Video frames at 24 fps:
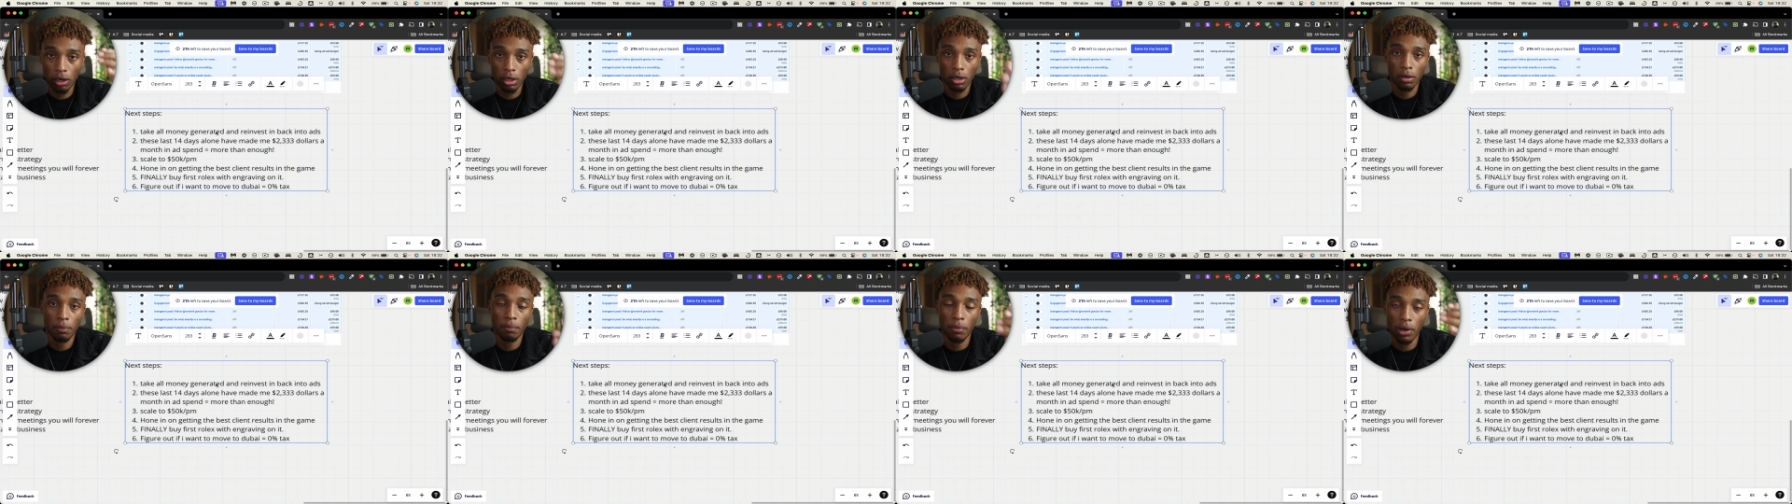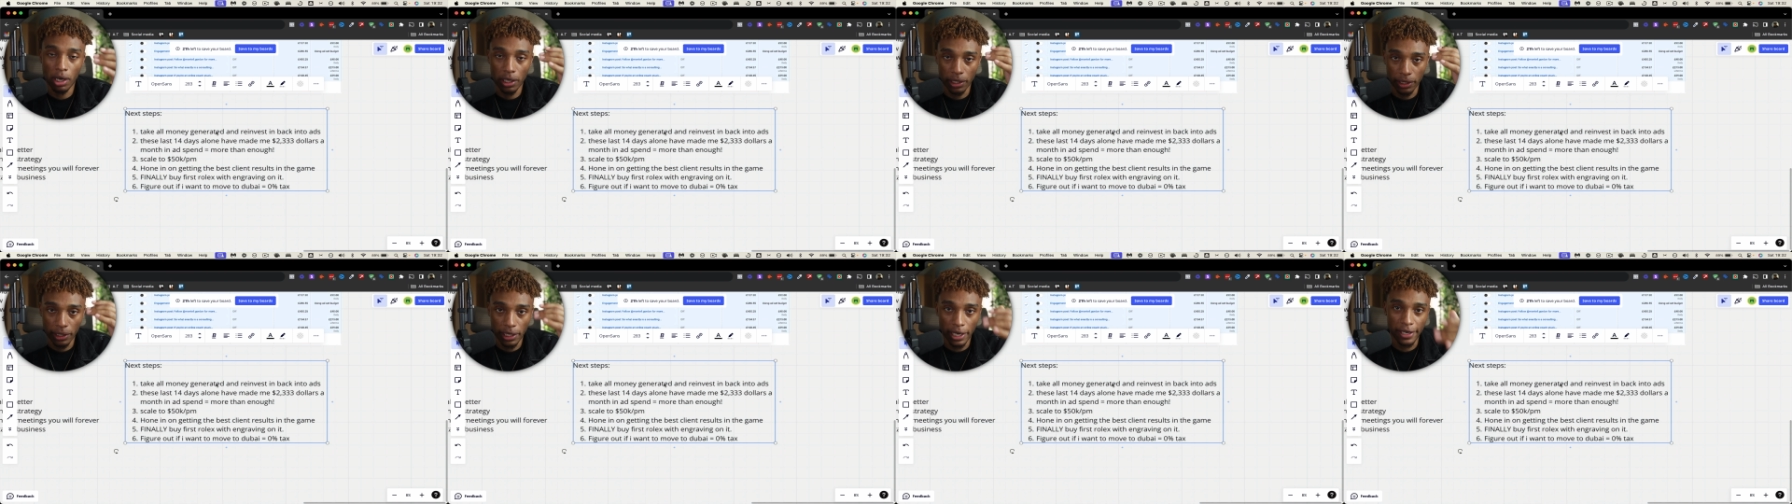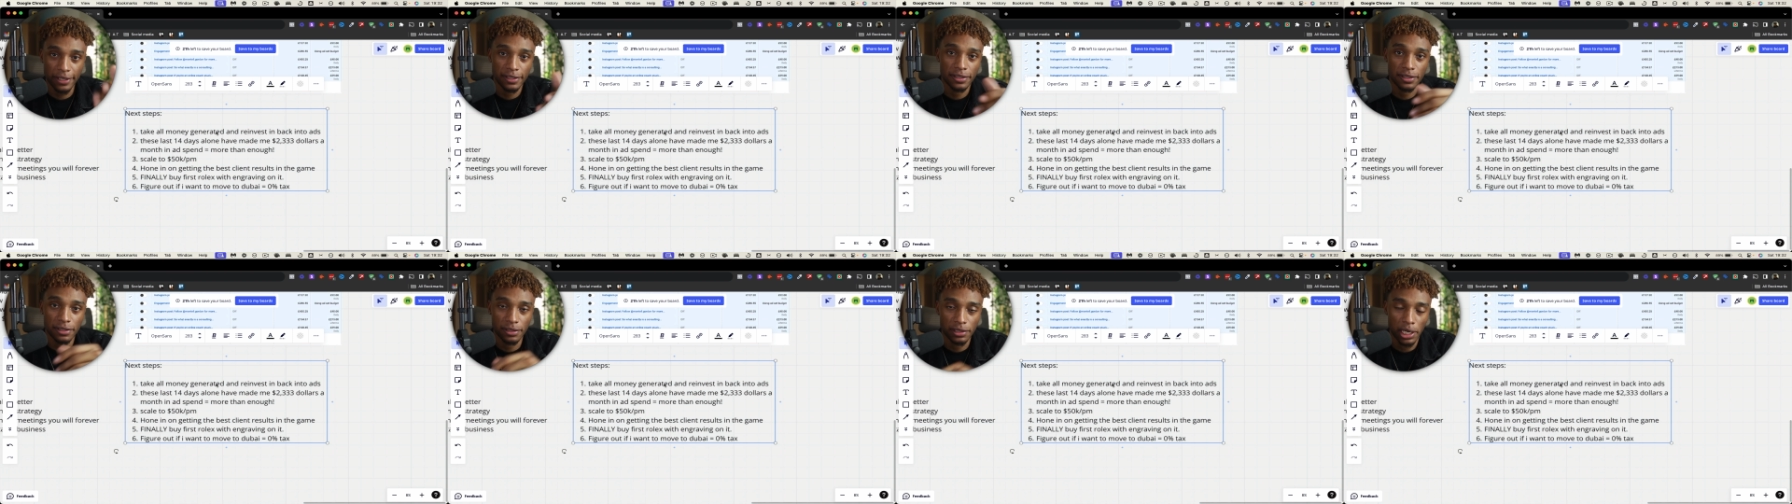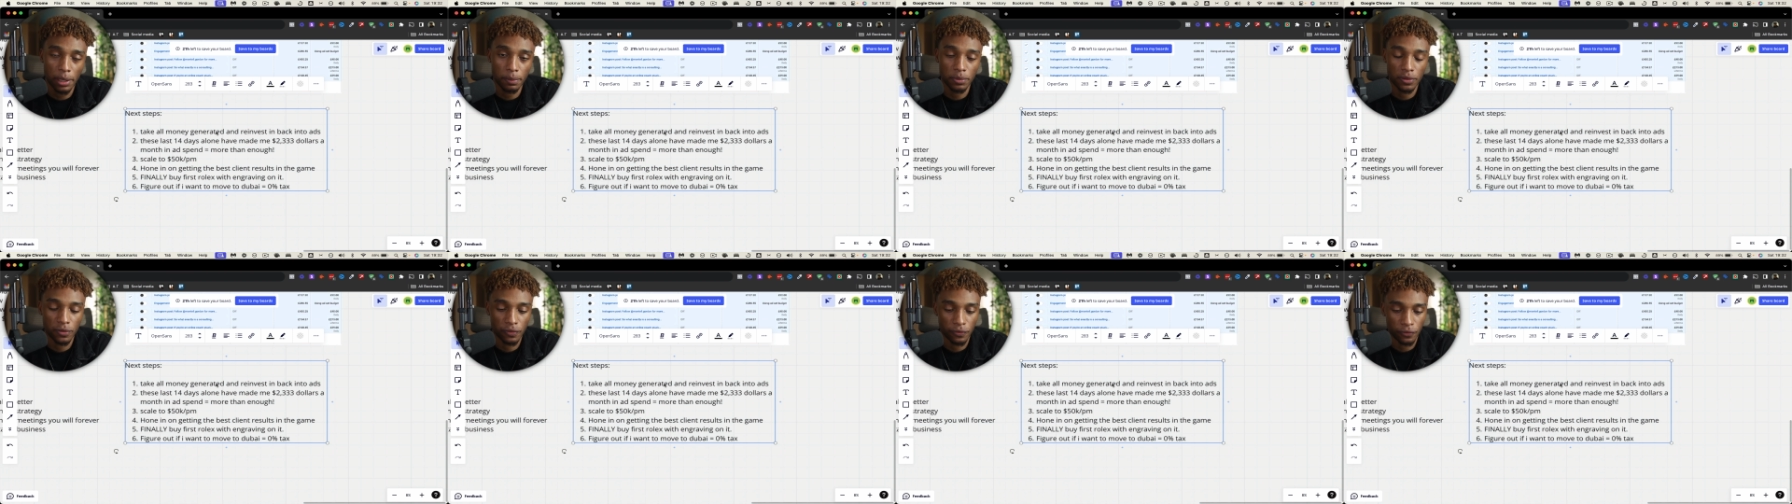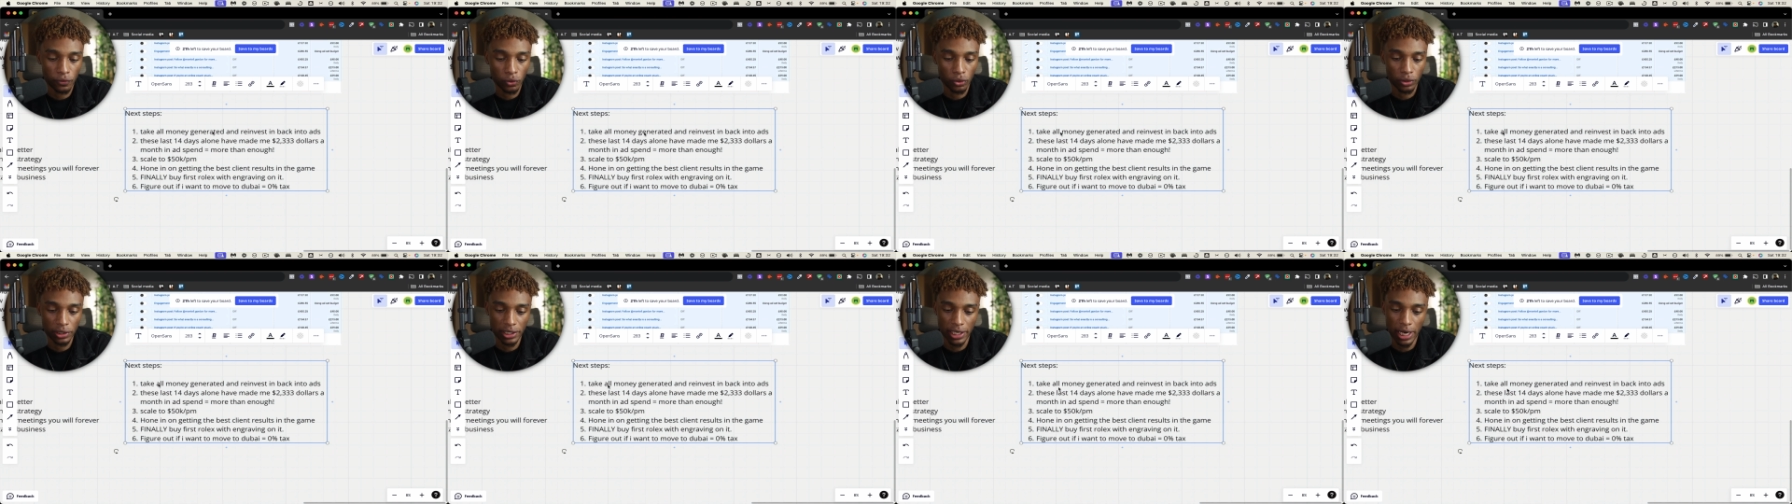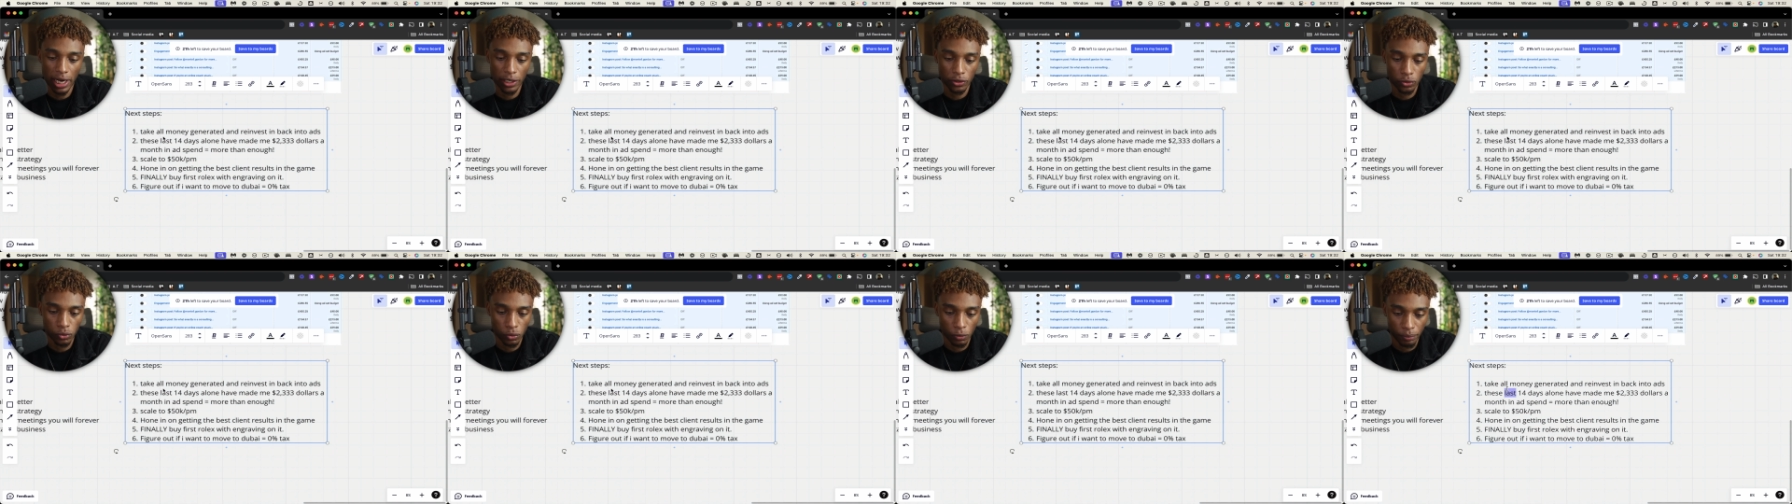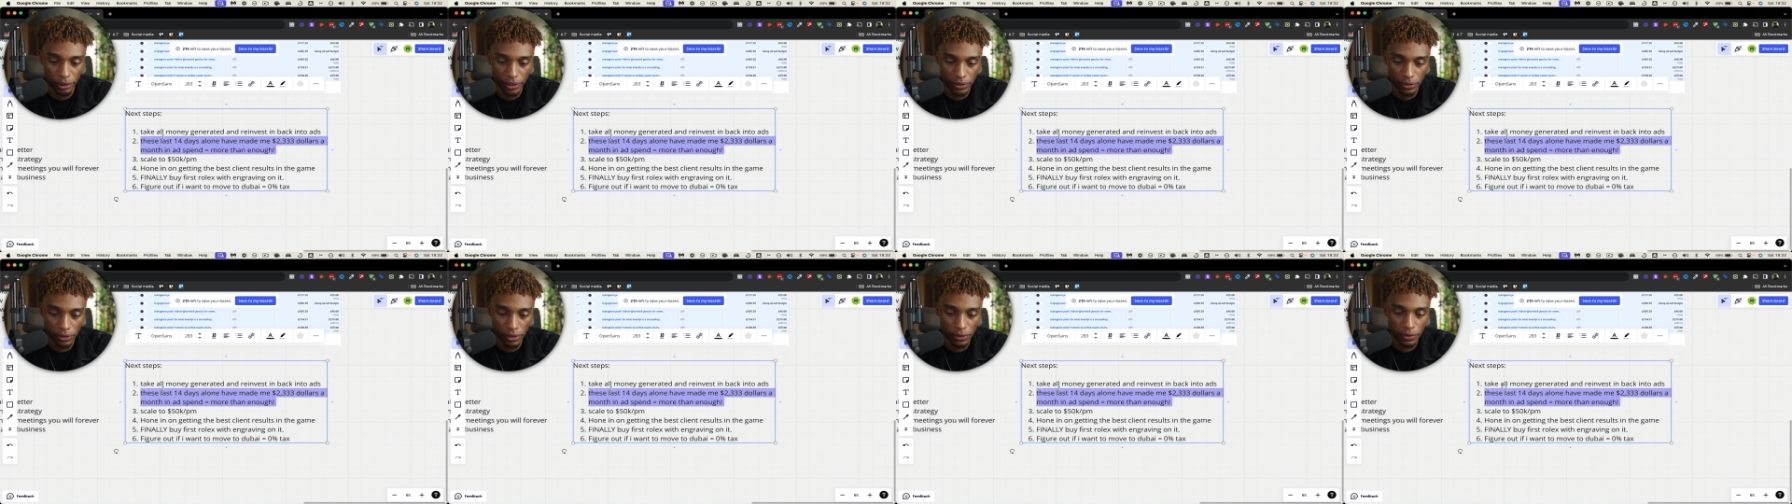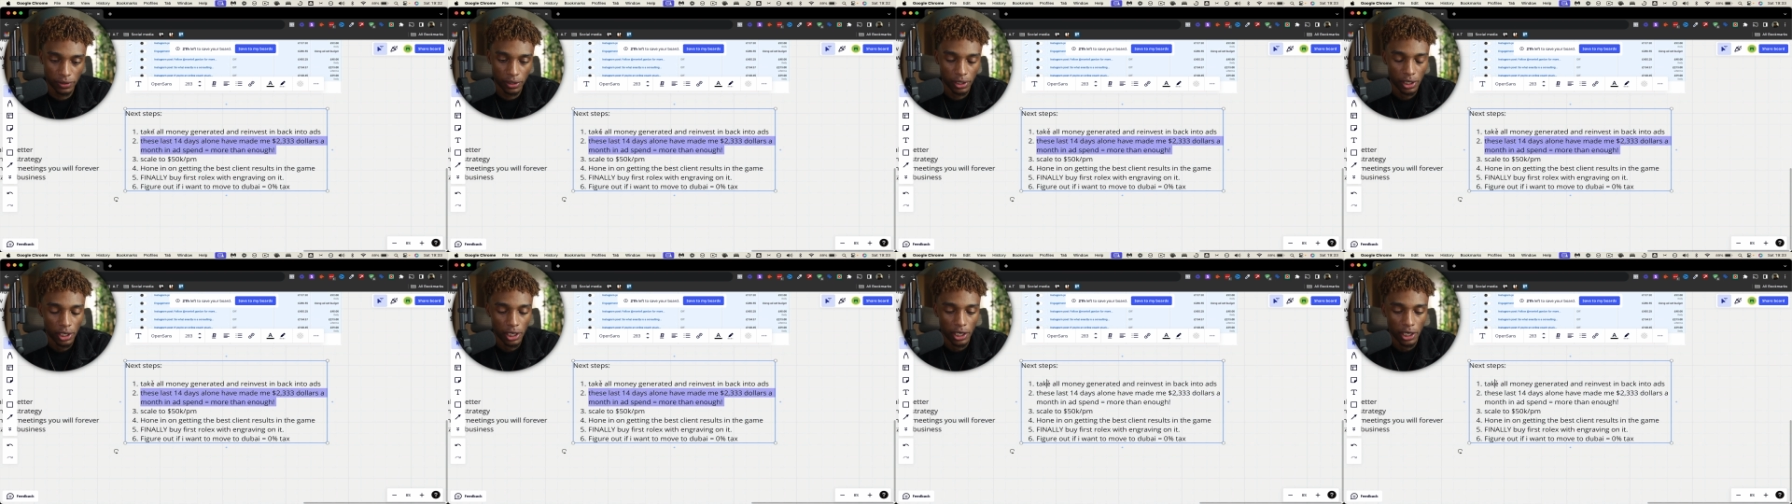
are my next steps for the actual business.